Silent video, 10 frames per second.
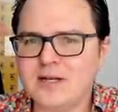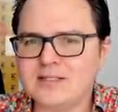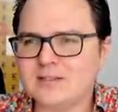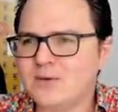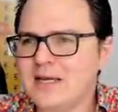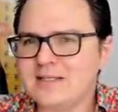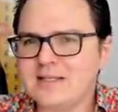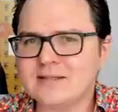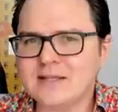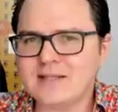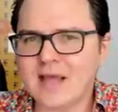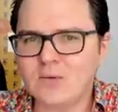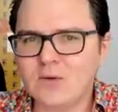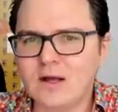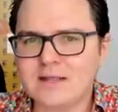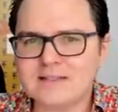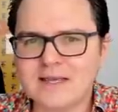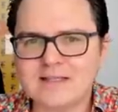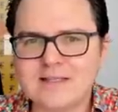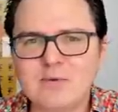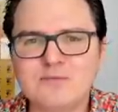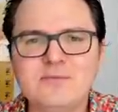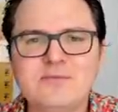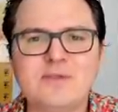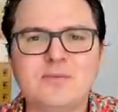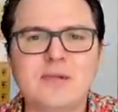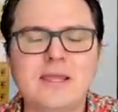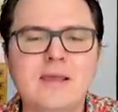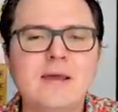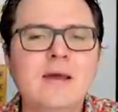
And it's crazy to think that Elrond's number 53